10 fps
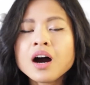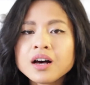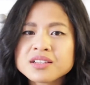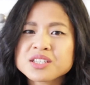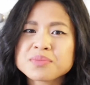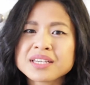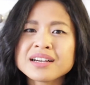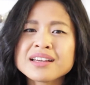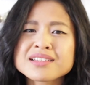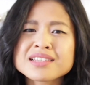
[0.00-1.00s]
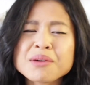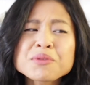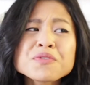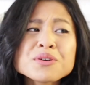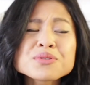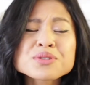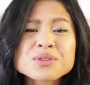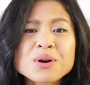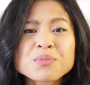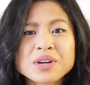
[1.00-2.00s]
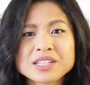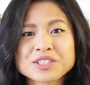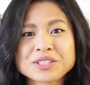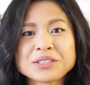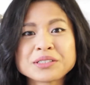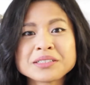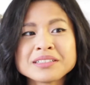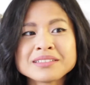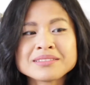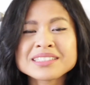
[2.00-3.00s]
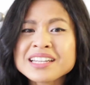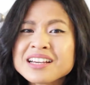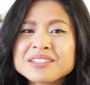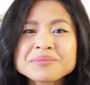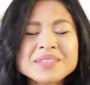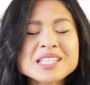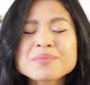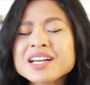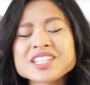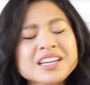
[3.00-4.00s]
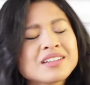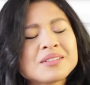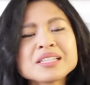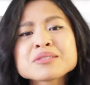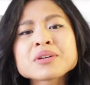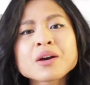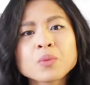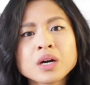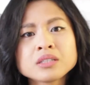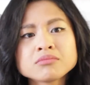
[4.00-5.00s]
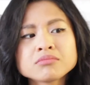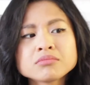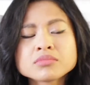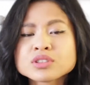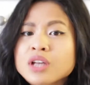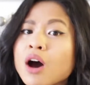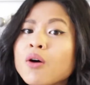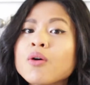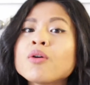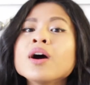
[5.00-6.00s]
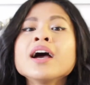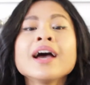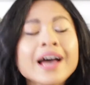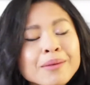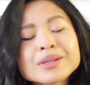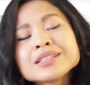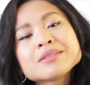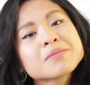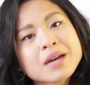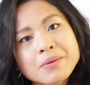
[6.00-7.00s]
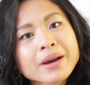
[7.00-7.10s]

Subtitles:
Also because I would feel so pressured. You know, it's my channel, I do what I want, so I'm gonna do it my